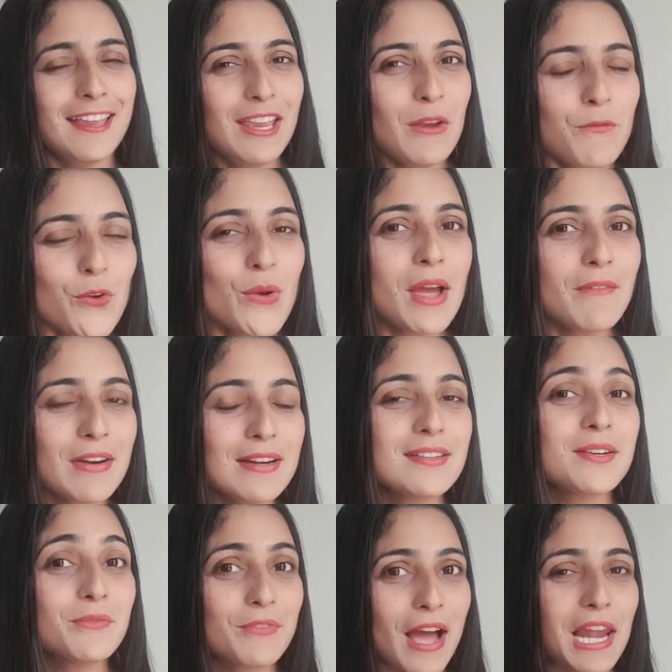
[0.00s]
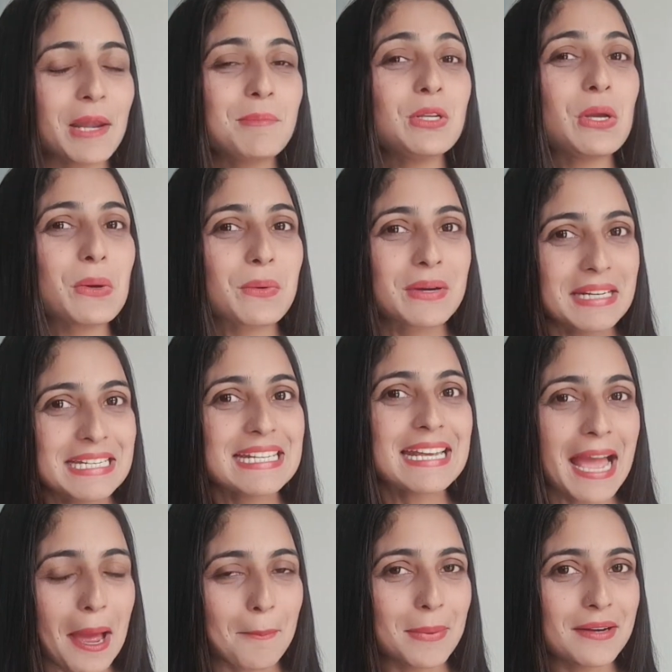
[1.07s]
If you haven't developed your reading
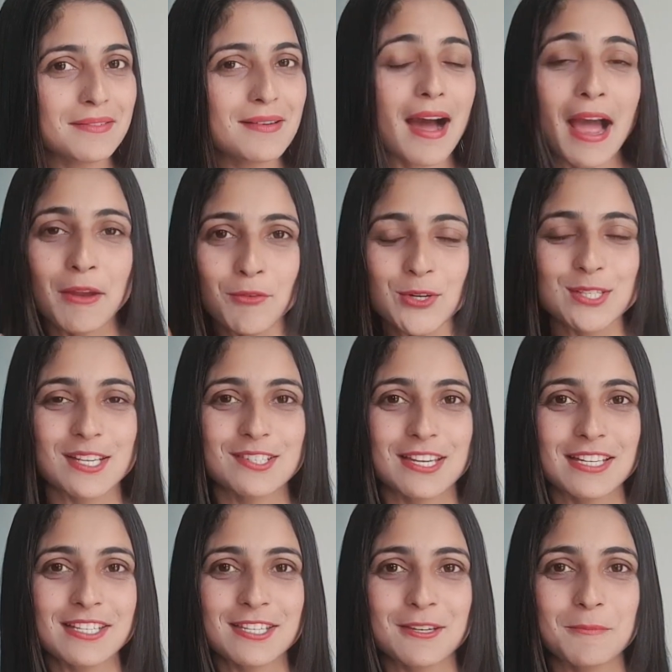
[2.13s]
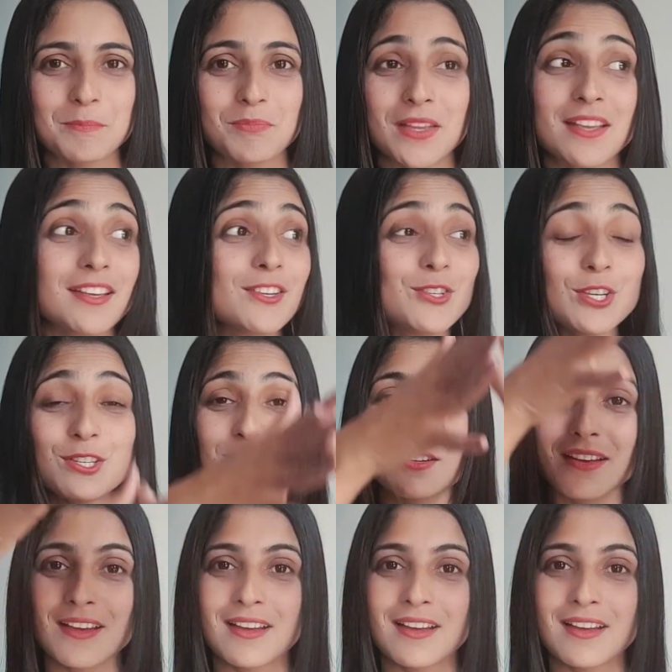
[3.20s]
habit, I would suggest just